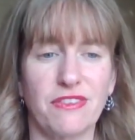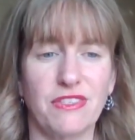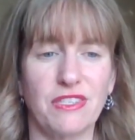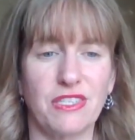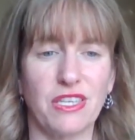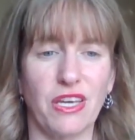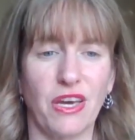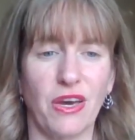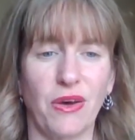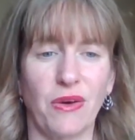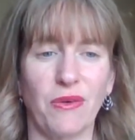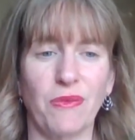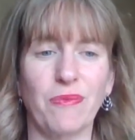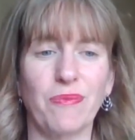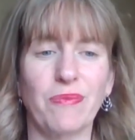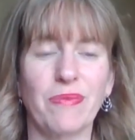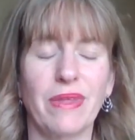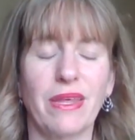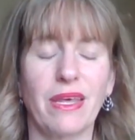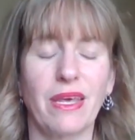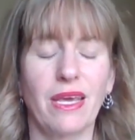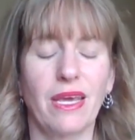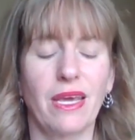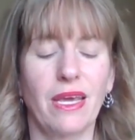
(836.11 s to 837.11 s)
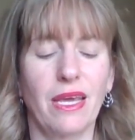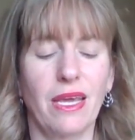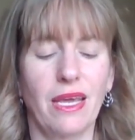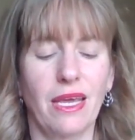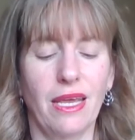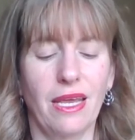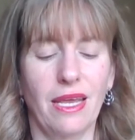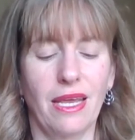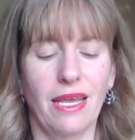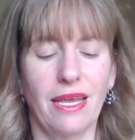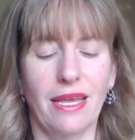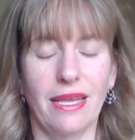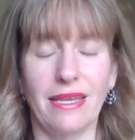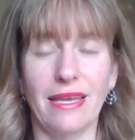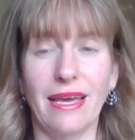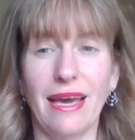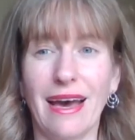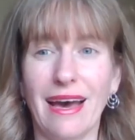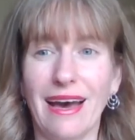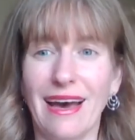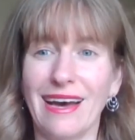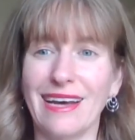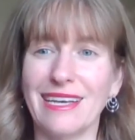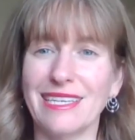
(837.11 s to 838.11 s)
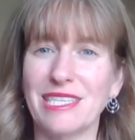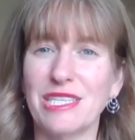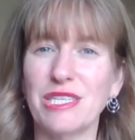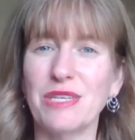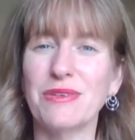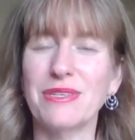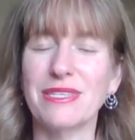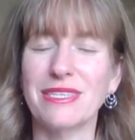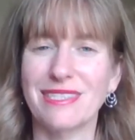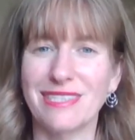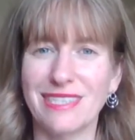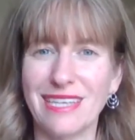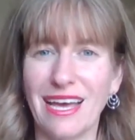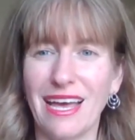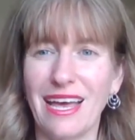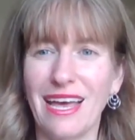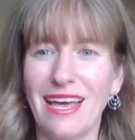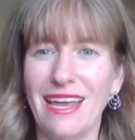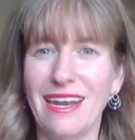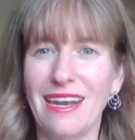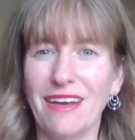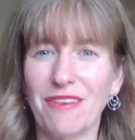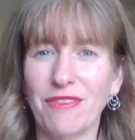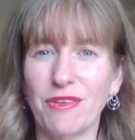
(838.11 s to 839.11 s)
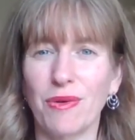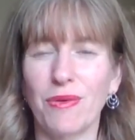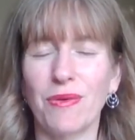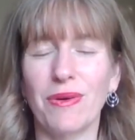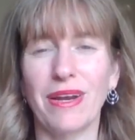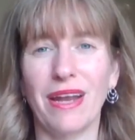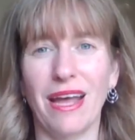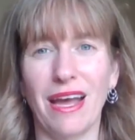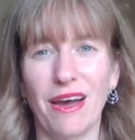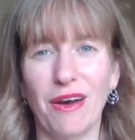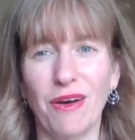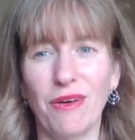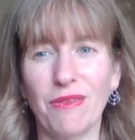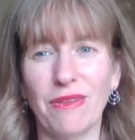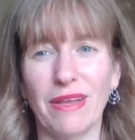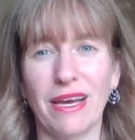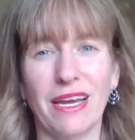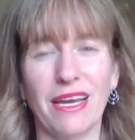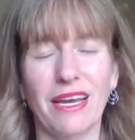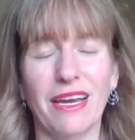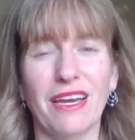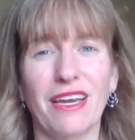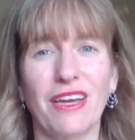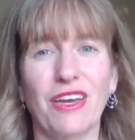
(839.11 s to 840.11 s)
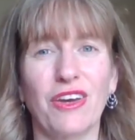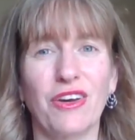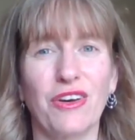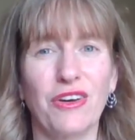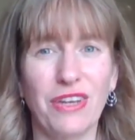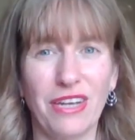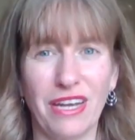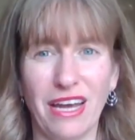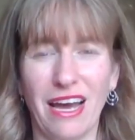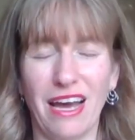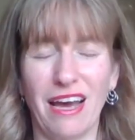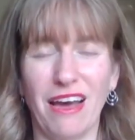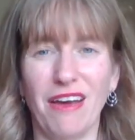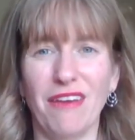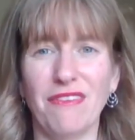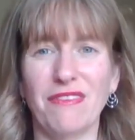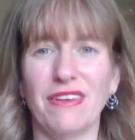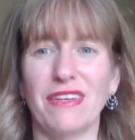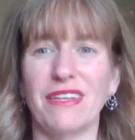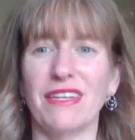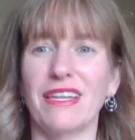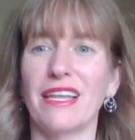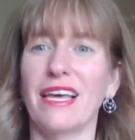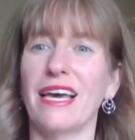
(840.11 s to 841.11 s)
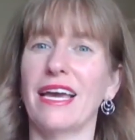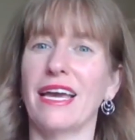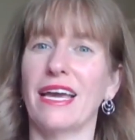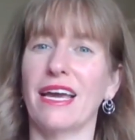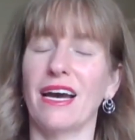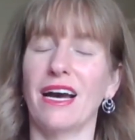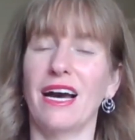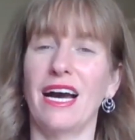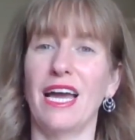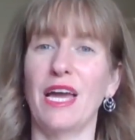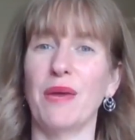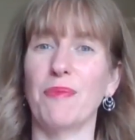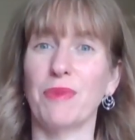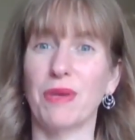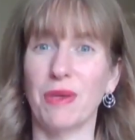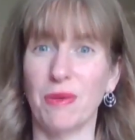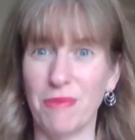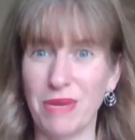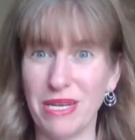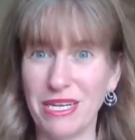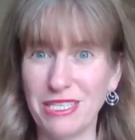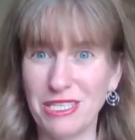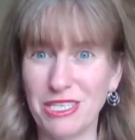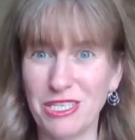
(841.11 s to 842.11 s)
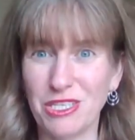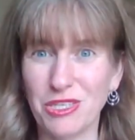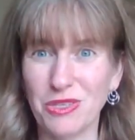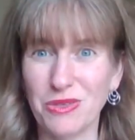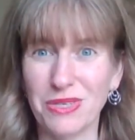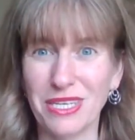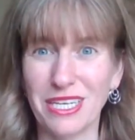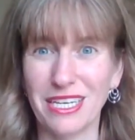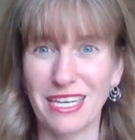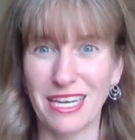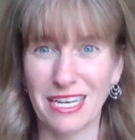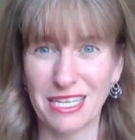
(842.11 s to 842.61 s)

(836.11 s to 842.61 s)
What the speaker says: So yeah, so instead of going out like I could have, and like I am committed to doing